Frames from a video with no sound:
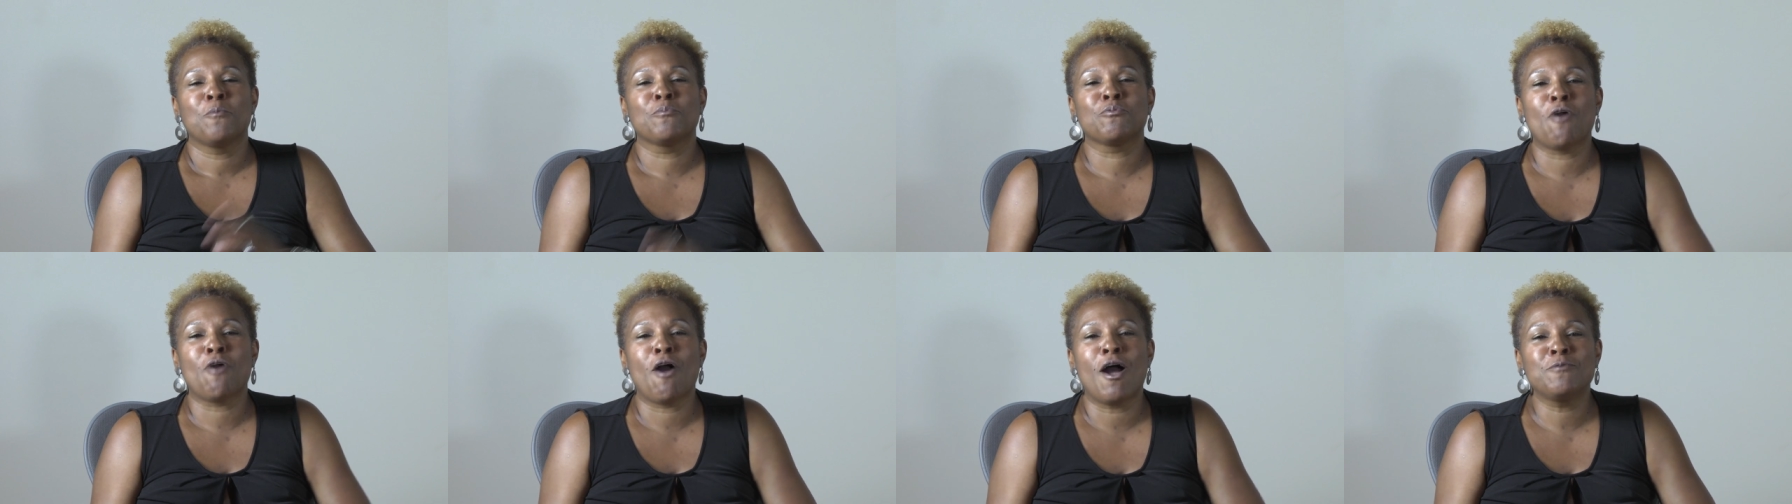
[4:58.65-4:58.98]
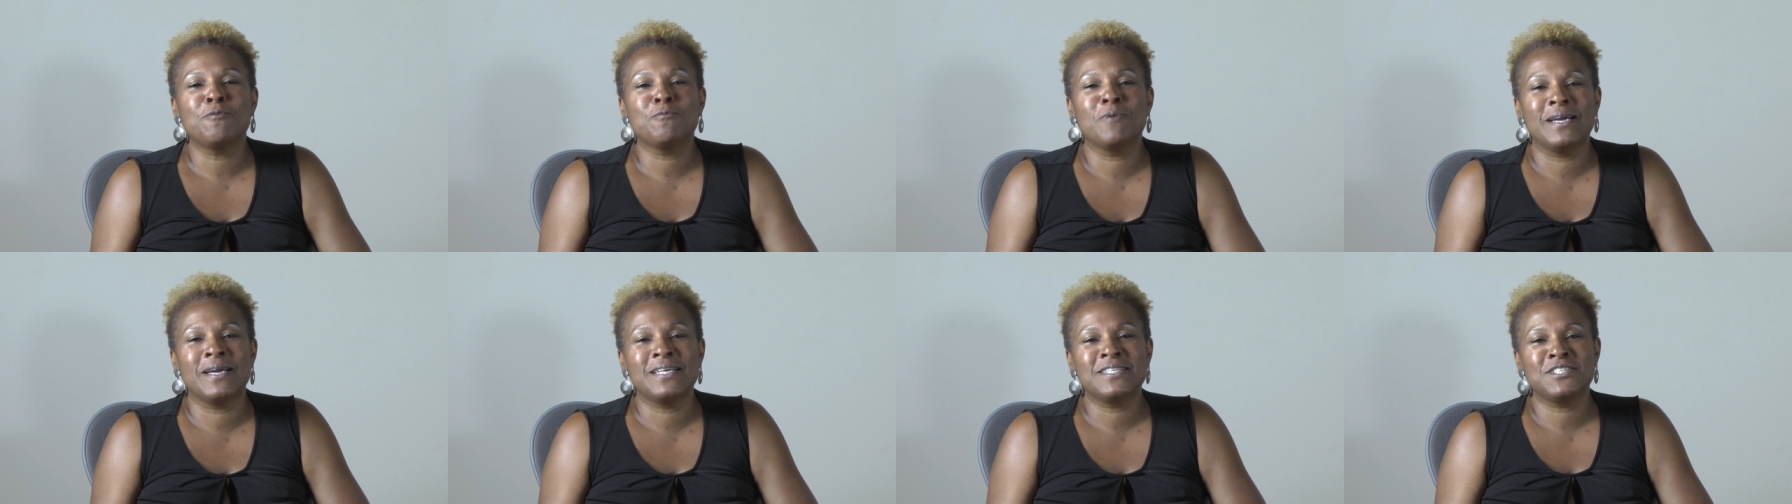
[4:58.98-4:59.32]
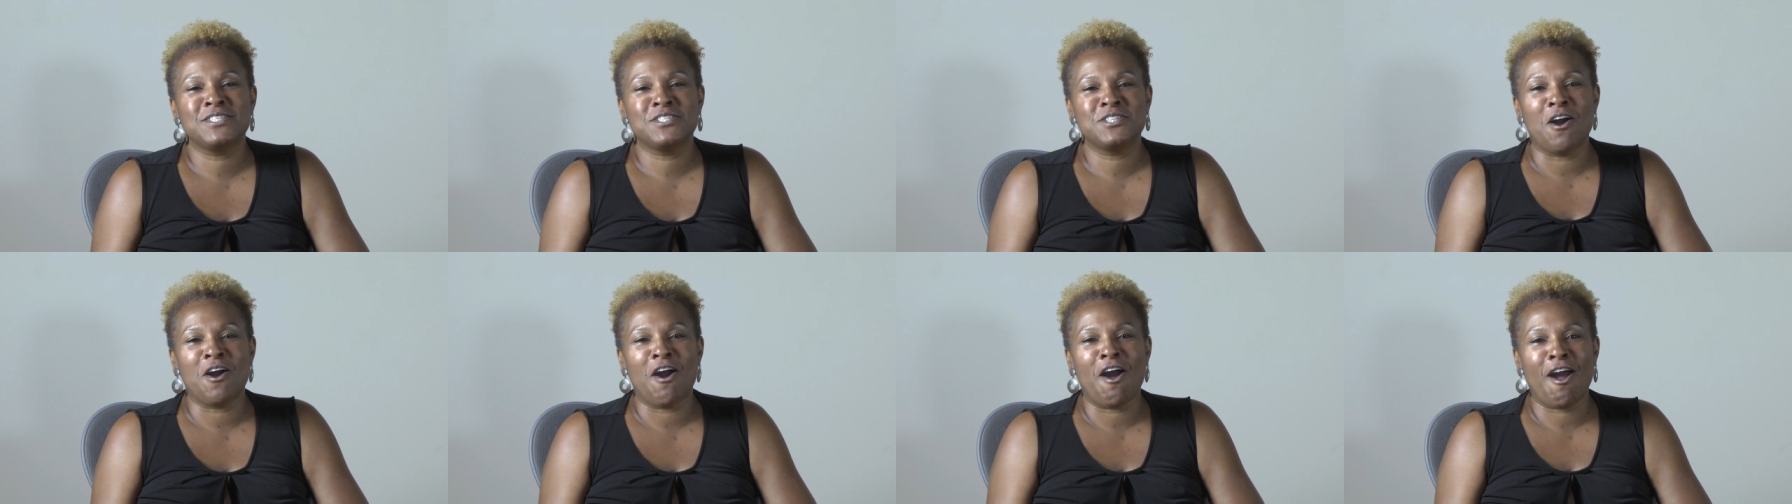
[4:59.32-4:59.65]
Broadway
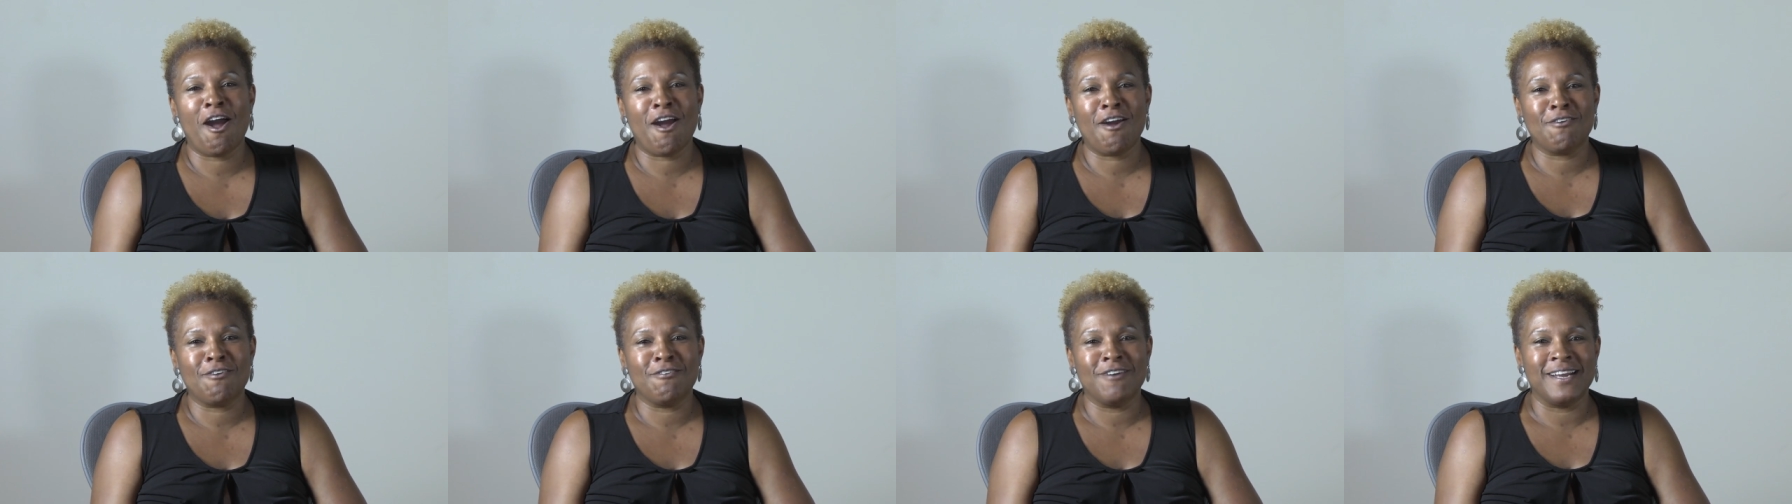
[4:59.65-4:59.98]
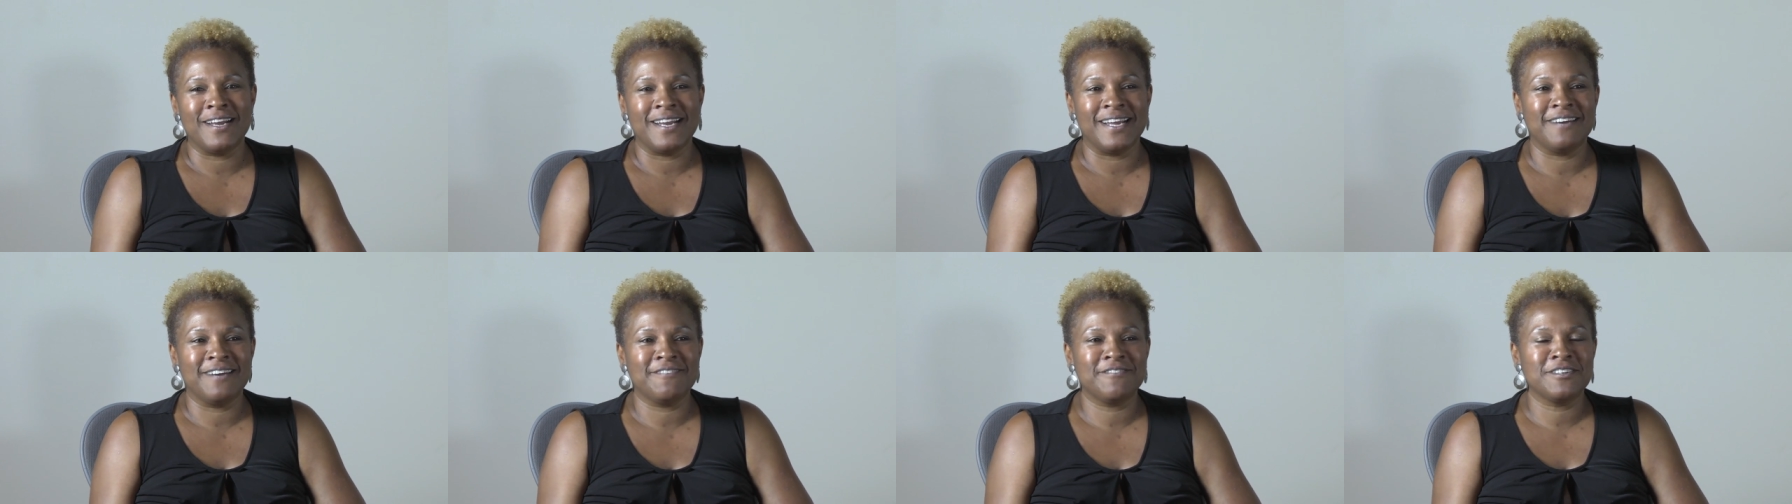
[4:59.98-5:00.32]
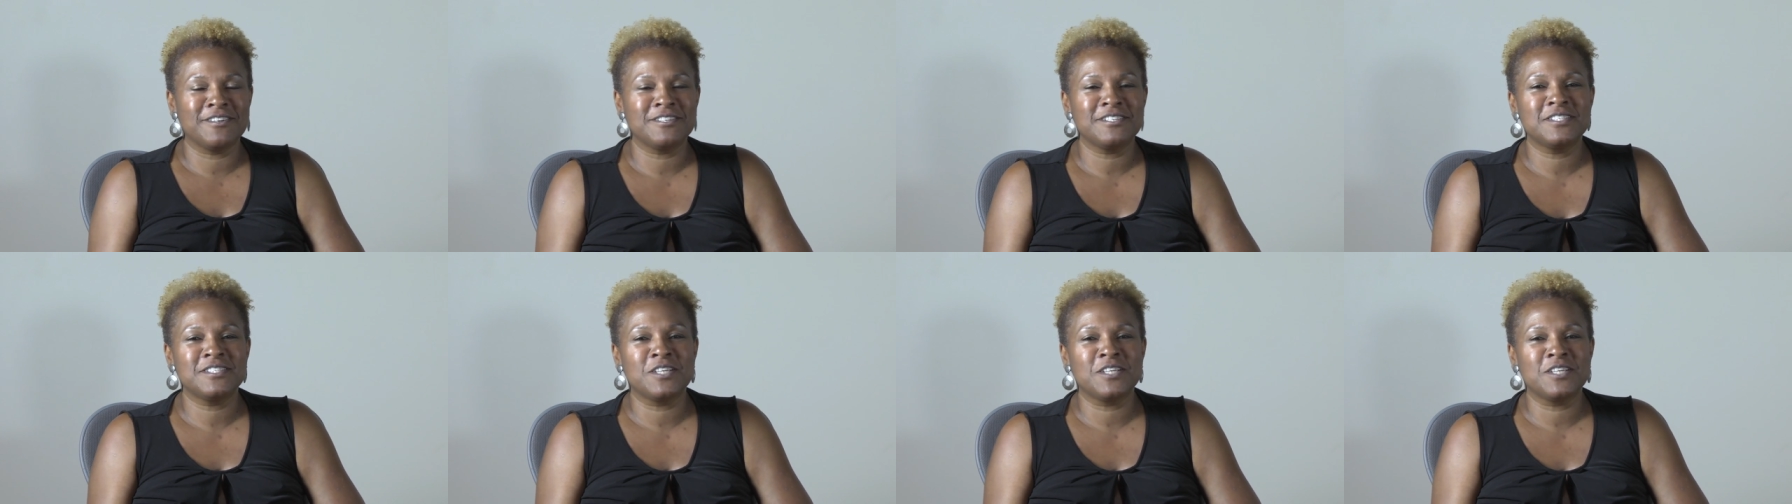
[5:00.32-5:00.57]
star or whatever.